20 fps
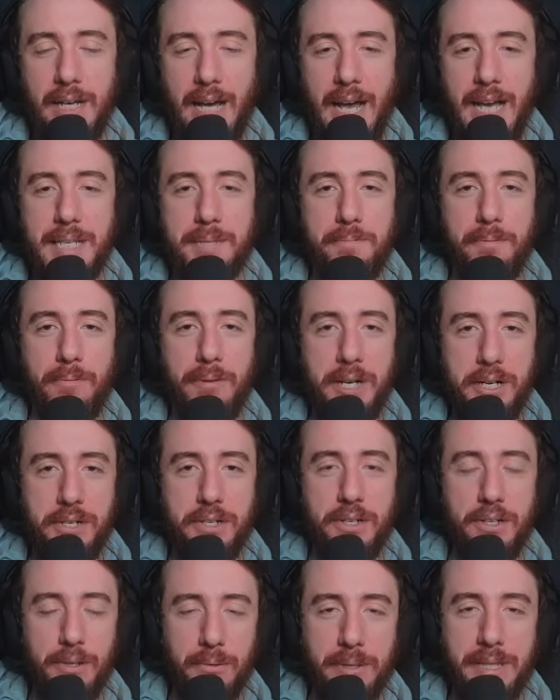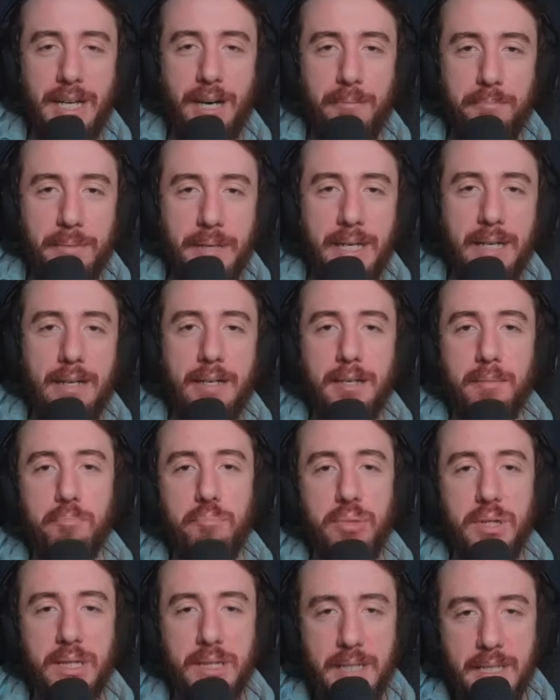aspirational without being
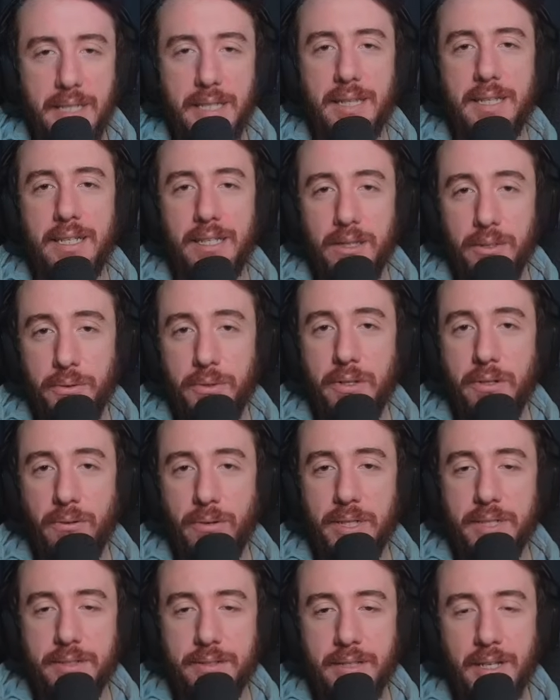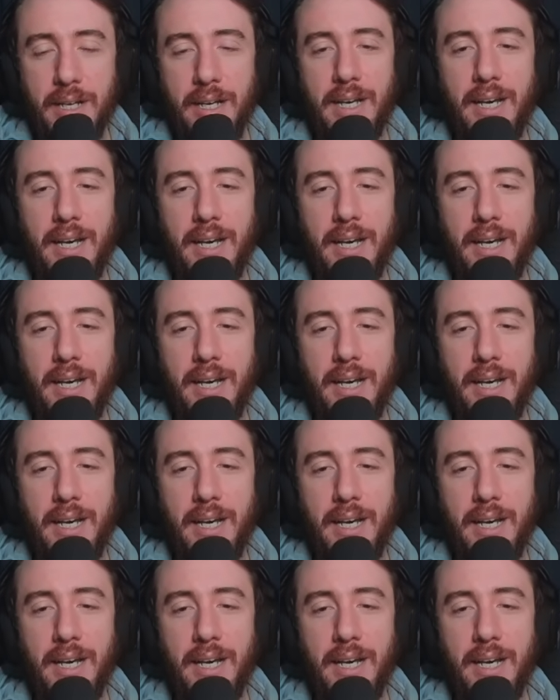completely ludicrous.